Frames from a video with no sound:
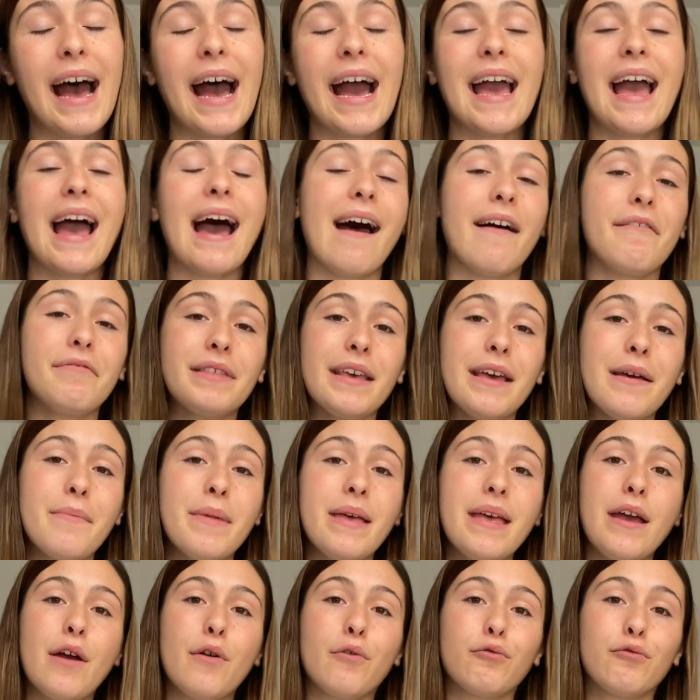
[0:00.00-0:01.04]
I have them
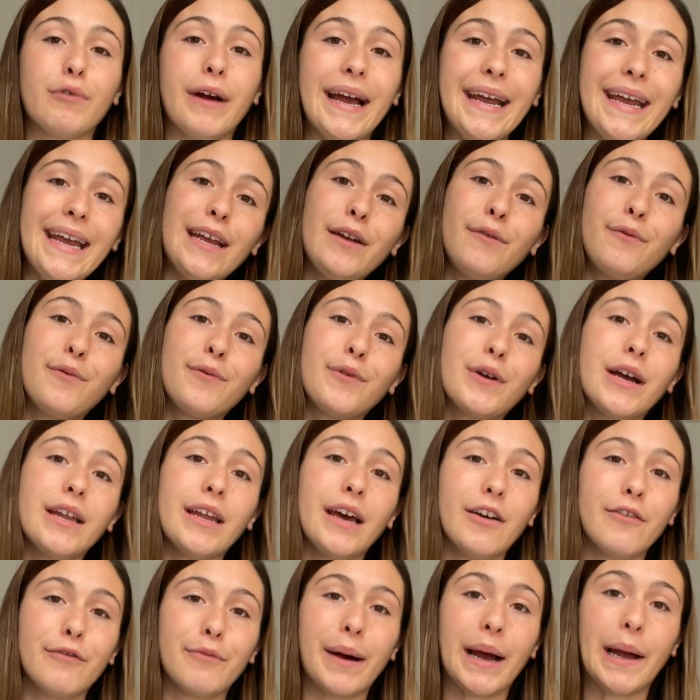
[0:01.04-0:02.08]
right in
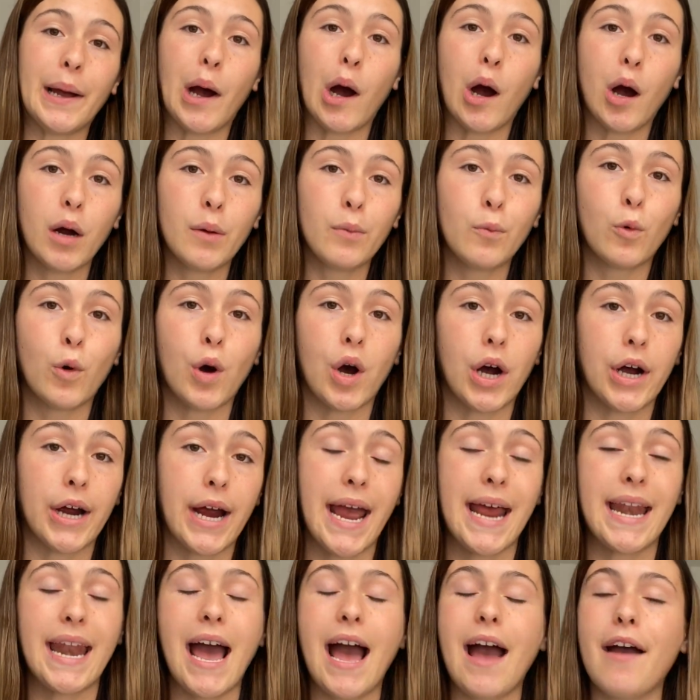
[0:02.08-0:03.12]
front of my armoire,
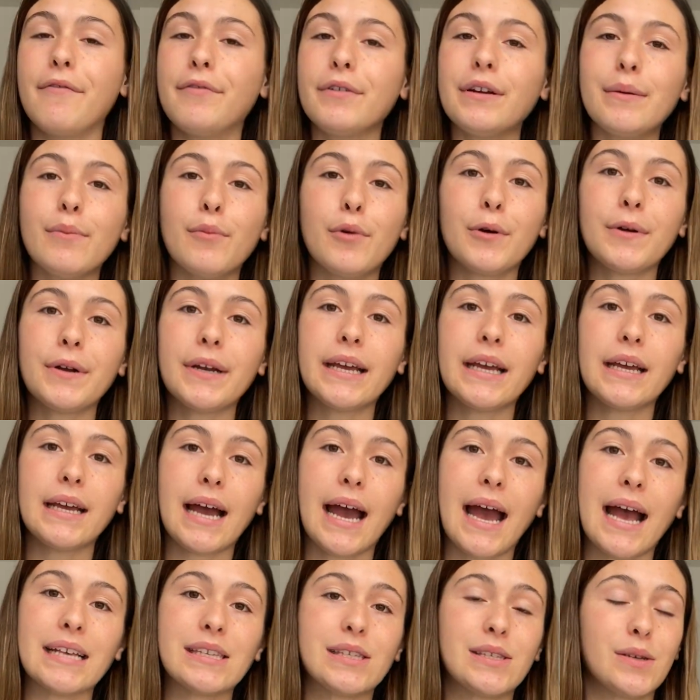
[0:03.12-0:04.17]
and every morning,
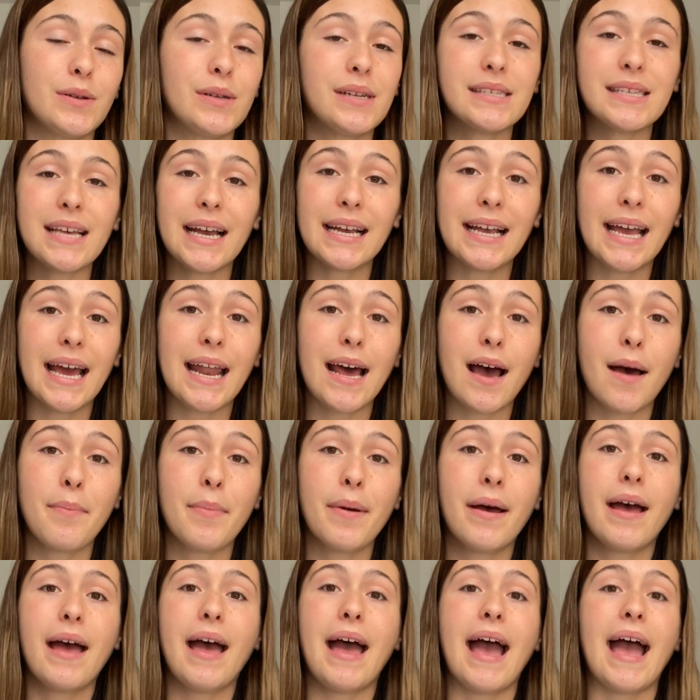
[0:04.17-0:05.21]
as soon as I get up,
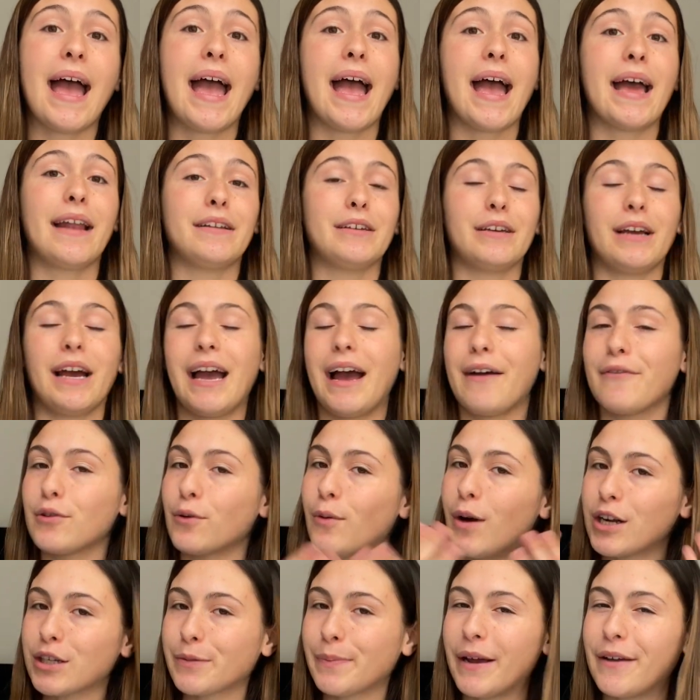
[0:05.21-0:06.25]
and I have to
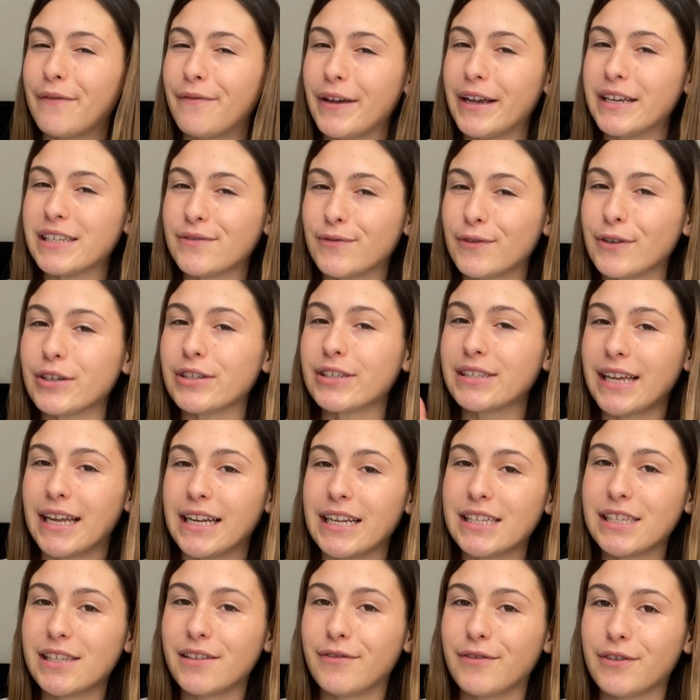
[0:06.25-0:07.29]
wash my face first, that
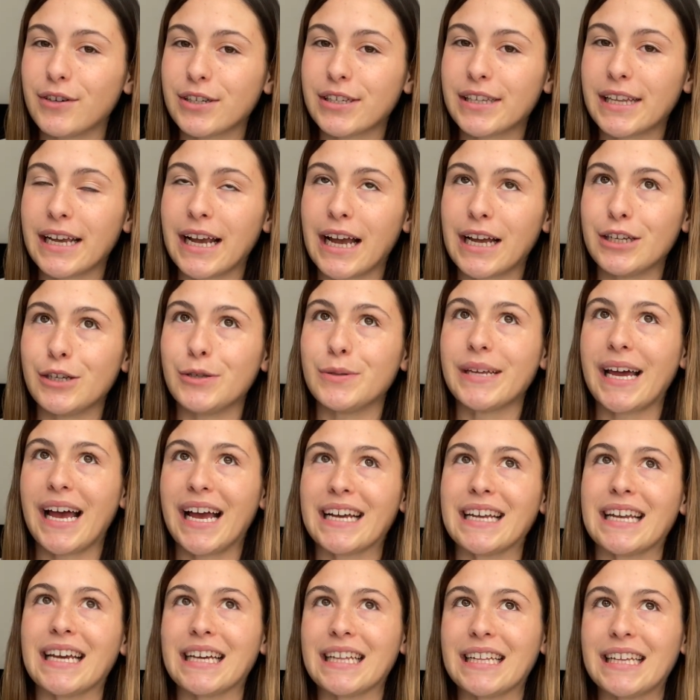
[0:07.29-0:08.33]
is the first thing I do
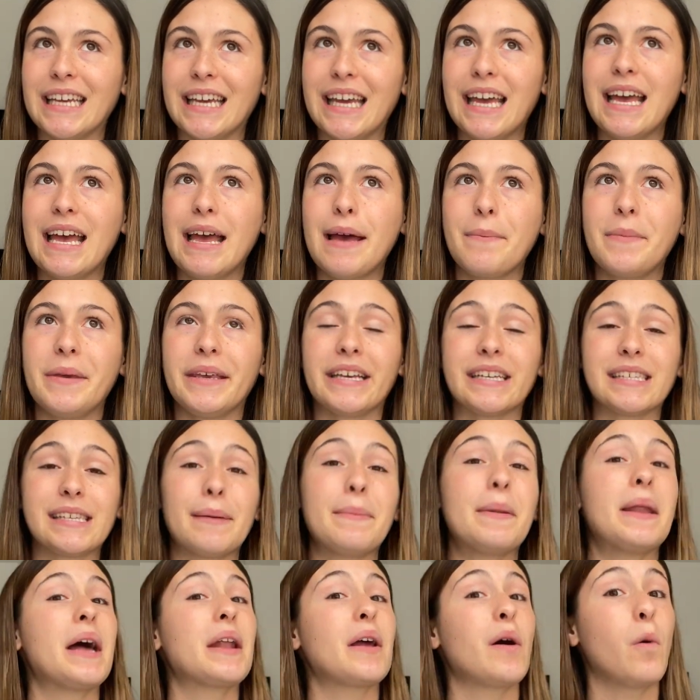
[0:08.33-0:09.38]
technically because
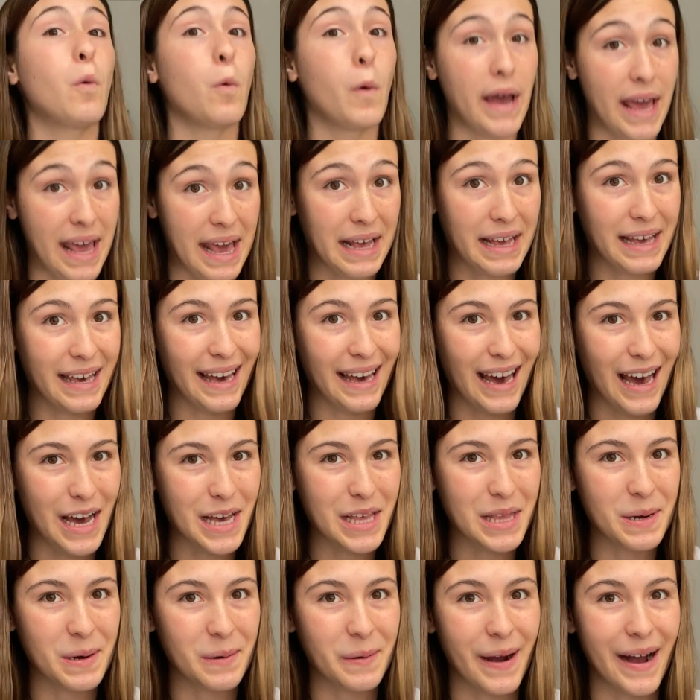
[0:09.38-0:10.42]
I'm not awake
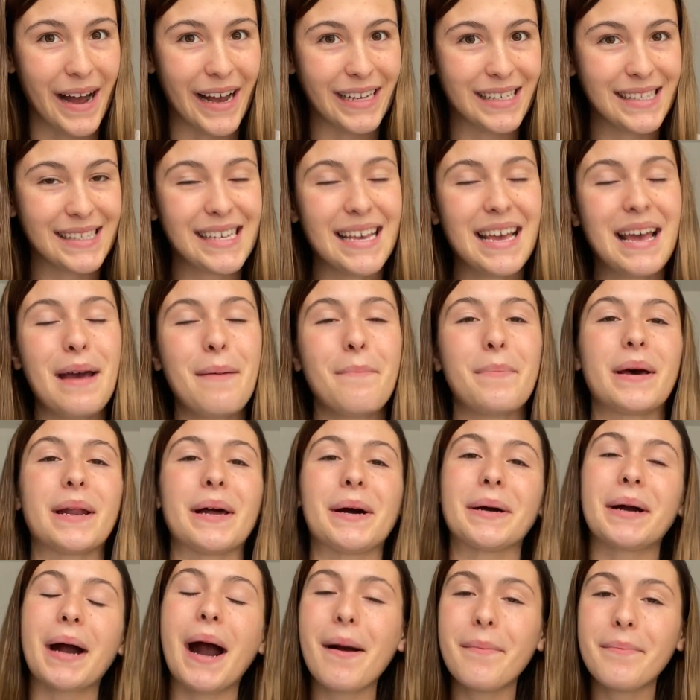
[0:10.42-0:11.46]
otherwise, but
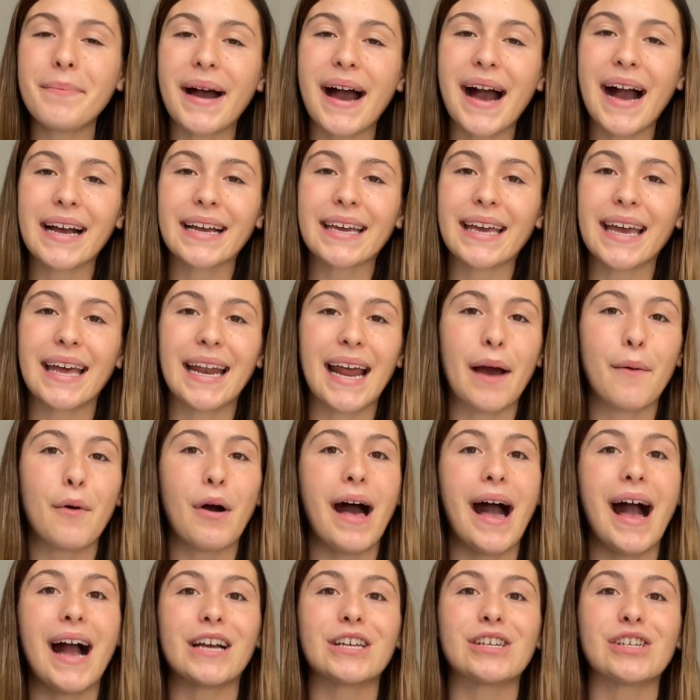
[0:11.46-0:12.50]
I'll come back and I will
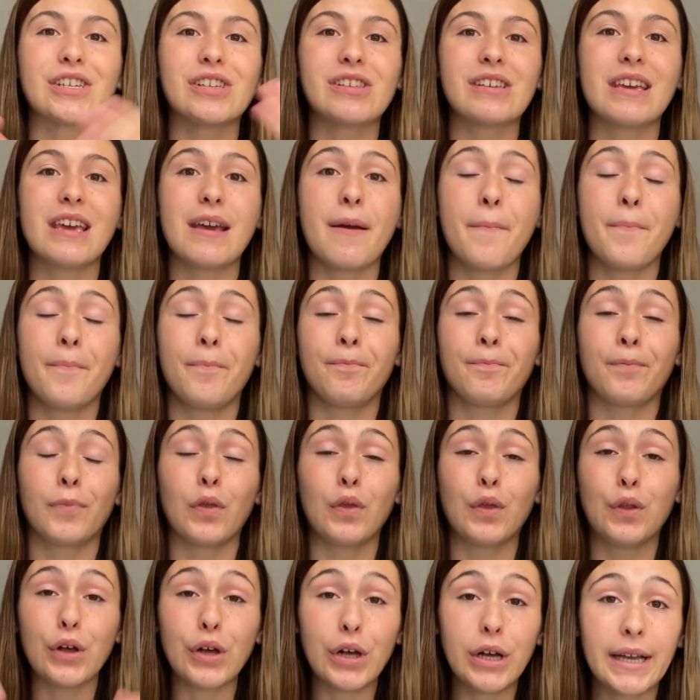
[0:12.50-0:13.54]
actually
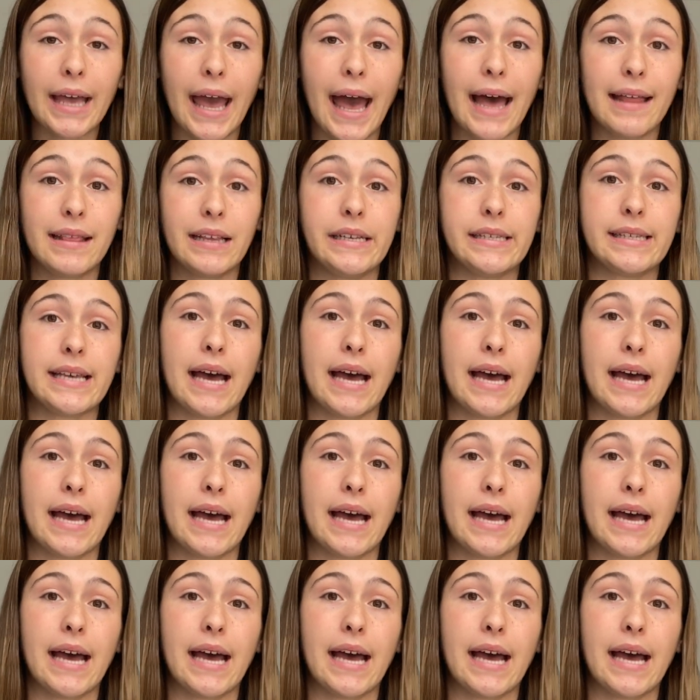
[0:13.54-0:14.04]
look at these